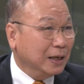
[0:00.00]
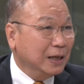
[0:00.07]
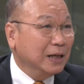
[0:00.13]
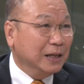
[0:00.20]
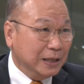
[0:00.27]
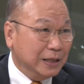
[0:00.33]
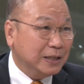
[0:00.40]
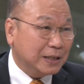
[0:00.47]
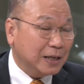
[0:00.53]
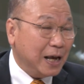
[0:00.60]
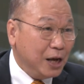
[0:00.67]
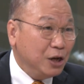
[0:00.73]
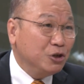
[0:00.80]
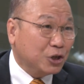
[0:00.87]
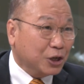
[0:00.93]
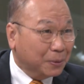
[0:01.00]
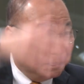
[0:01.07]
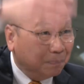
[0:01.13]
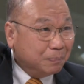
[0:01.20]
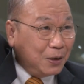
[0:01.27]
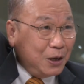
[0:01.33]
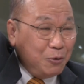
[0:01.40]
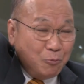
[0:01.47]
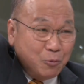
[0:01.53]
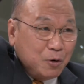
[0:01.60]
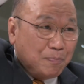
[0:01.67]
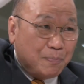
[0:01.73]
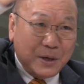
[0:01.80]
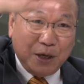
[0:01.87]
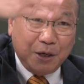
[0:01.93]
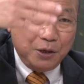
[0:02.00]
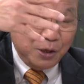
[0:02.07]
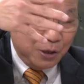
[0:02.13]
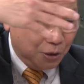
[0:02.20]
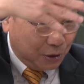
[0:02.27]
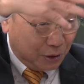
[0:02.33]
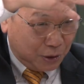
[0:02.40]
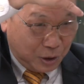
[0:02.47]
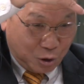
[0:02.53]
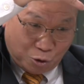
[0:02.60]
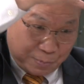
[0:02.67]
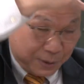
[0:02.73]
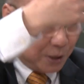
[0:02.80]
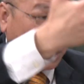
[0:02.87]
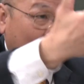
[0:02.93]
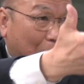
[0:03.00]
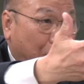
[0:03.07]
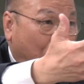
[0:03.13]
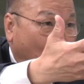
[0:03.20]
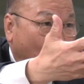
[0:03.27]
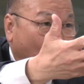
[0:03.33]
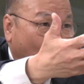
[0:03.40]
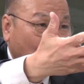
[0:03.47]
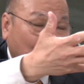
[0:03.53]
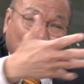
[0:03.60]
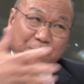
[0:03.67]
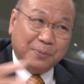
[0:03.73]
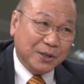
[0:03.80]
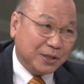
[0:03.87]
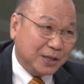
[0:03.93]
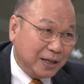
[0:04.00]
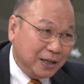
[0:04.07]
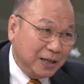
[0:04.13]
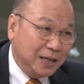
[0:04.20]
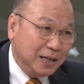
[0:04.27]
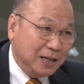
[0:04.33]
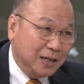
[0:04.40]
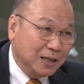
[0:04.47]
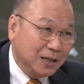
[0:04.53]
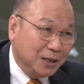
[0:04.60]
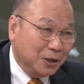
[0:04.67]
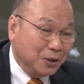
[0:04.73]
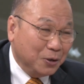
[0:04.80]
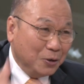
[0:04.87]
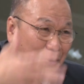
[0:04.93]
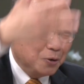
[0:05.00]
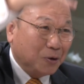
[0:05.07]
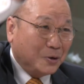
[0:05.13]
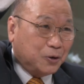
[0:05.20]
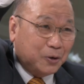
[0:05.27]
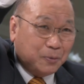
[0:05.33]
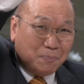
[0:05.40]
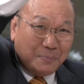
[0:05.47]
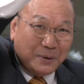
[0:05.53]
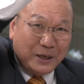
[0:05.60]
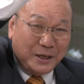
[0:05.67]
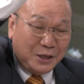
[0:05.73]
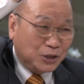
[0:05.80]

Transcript: in East Asia. It could be Singapore, it could be Sydney, could be